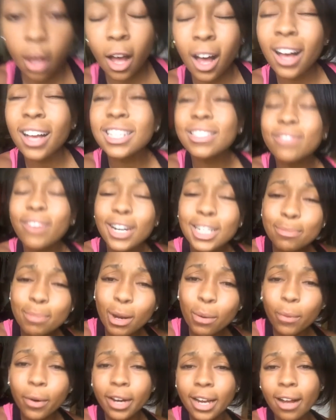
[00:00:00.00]
As far as
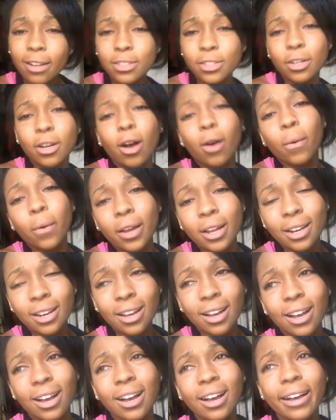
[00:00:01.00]
my workouts are
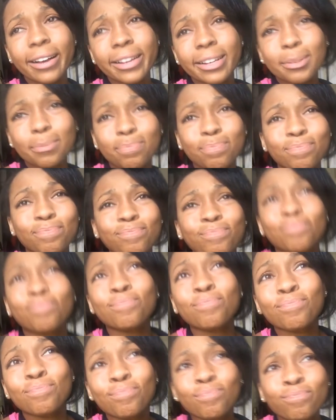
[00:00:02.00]
going,
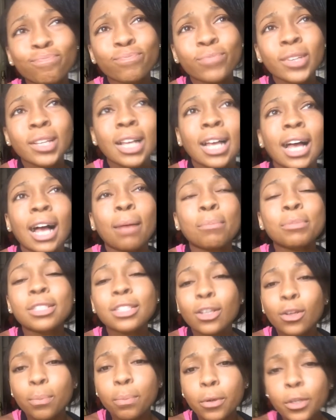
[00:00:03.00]
I'm
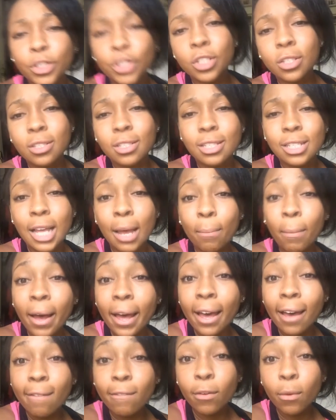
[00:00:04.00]
still pushing
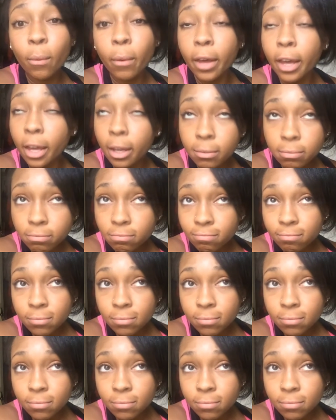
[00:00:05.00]
semi-heavyweight.